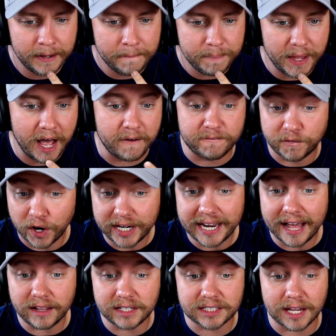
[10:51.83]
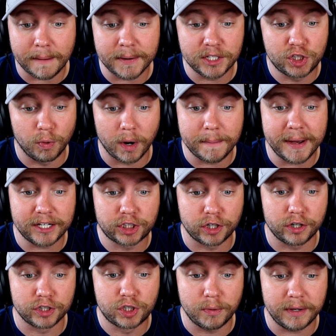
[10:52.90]
Uh, free daily summons, you want to make
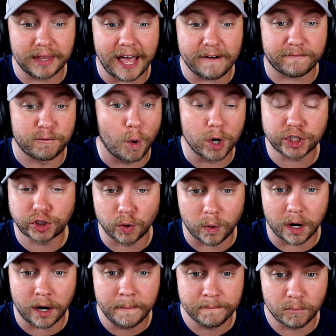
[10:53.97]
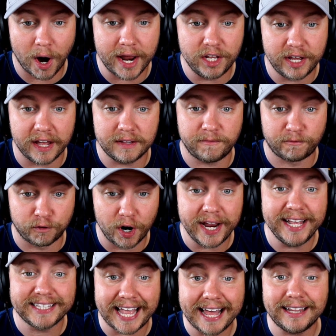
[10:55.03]
sure you're doing that for sure, right? You get
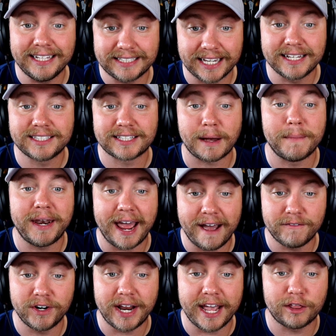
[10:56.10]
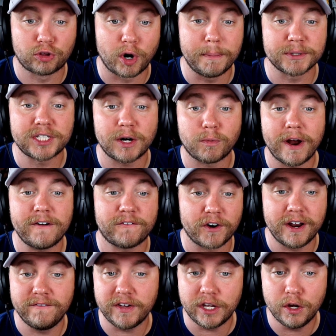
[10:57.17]
free daily 10 summon every day, 3% rate
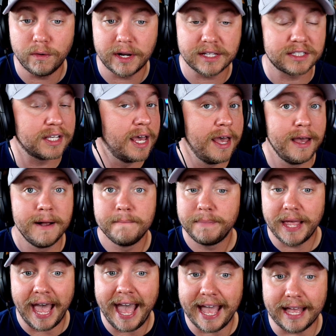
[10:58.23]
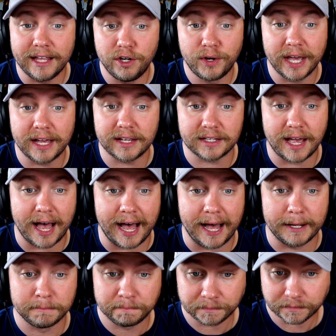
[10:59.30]
for NV units. Hey, you get
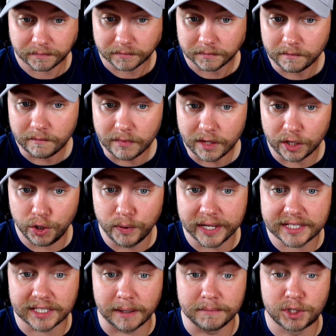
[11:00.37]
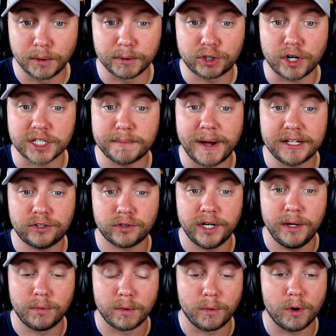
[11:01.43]
uh, you get some Super Trust
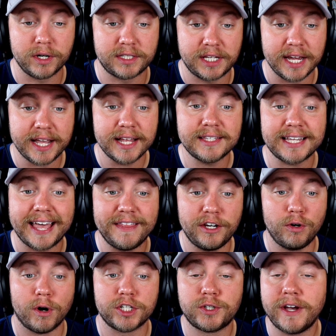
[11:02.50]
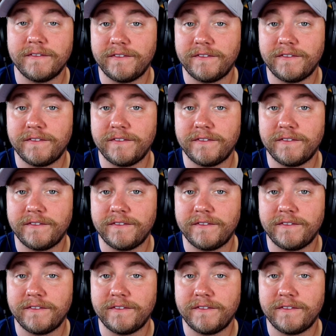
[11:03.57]
Mastery reward tickets, and then you also get